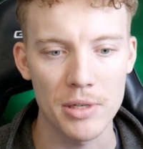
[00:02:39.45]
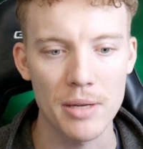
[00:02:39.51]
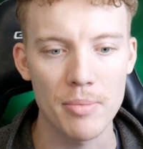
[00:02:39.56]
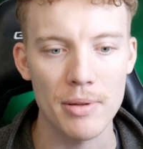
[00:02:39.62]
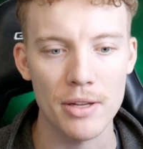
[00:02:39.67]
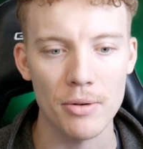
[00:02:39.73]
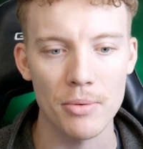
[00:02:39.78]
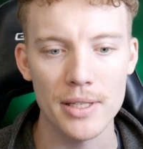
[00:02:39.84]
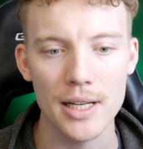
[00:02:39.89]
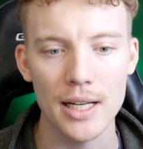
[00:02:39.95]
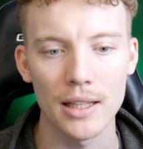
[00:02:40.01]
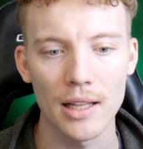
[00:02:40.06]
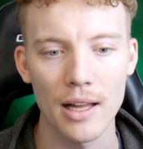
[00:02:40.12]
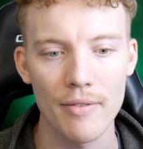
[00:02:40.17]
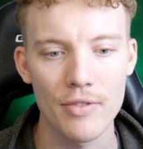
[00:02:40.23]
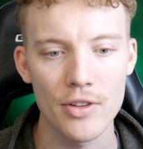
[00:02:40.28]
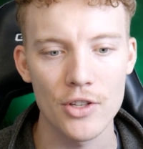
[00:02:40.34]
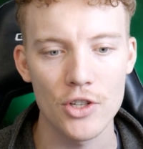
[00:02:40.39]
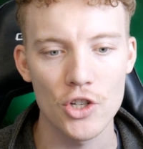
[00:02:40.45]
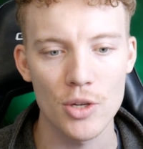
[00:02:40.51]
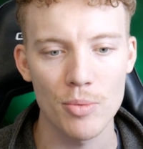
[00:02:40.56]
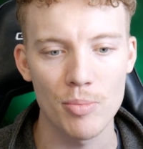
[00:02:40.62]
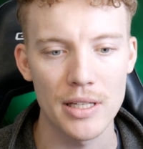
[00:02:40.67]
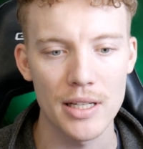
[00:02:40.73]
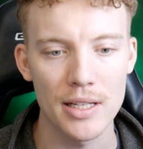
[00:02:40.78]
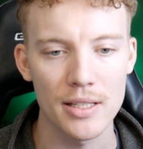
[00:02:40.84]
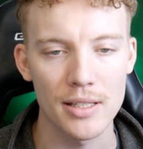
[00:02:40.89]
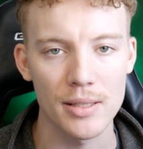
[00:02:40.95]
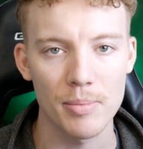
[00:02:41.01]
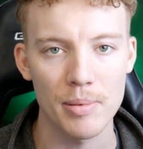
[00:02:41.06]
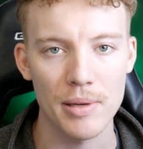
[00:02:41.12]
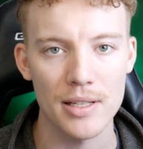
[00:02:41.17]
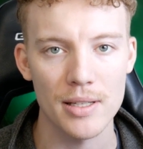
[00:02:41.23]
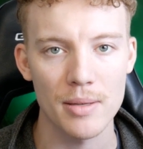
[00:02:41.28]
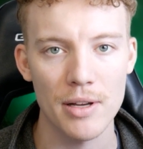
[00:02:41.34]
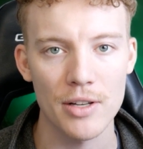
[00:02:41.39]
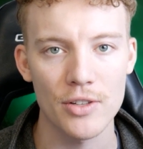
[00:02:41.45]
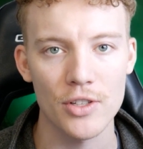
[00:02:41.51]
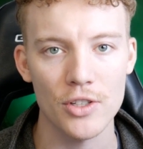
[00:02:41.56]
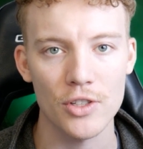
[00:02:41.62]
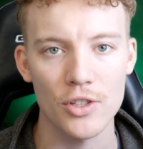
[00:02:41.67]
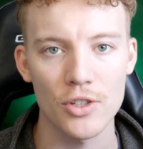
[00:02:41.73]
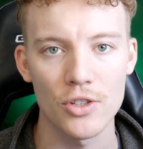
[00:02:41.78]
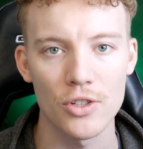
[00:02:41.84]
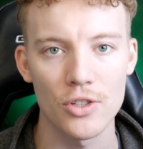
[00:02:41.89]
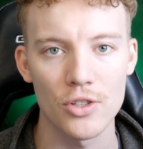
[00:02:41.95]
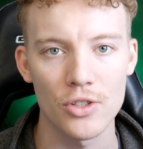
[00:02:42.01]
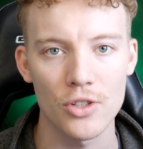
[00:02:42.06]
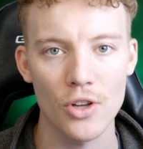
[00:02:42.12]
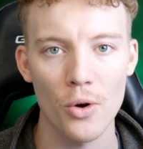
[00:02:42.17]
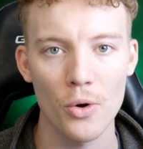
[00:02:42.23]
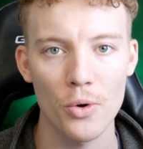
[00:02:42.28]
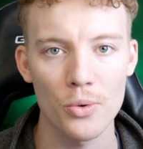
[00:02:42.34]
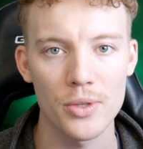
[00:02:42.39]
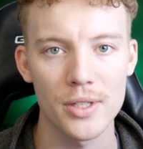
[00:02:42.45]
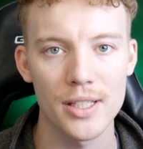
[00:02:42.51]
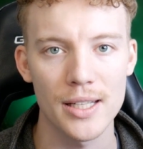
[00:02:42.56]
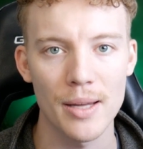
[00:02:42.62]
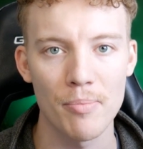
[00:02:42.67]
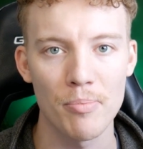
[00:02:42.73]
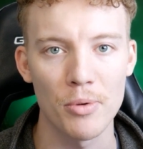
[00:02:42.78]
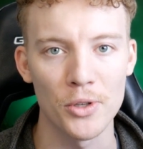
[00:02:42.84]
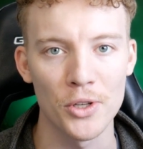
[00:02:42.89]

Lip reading: But the reason I love these GPTs is because it makes it so simple.